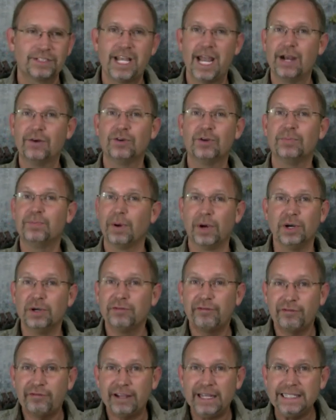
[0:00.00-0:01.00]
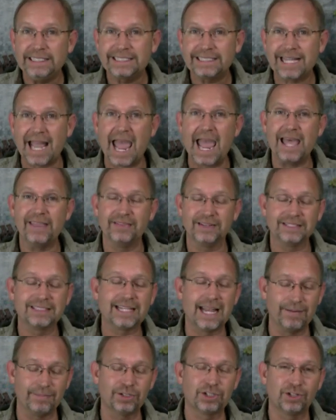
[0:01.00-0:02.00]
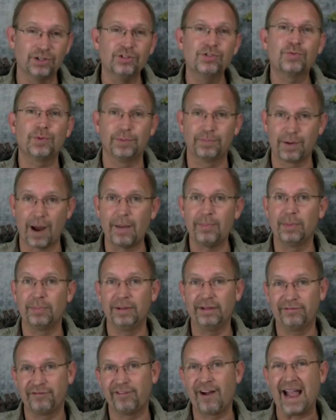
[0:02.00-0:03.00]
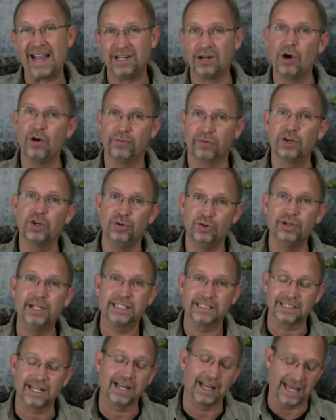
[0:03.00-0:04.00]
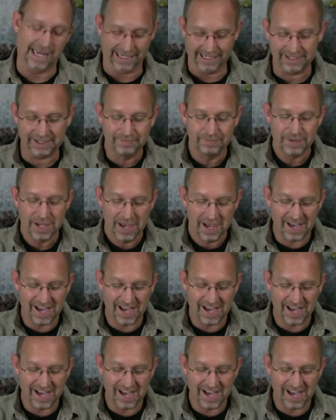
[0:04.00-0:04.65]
terror bird feast, and the saber-tooths would probably fight over who gets a leg.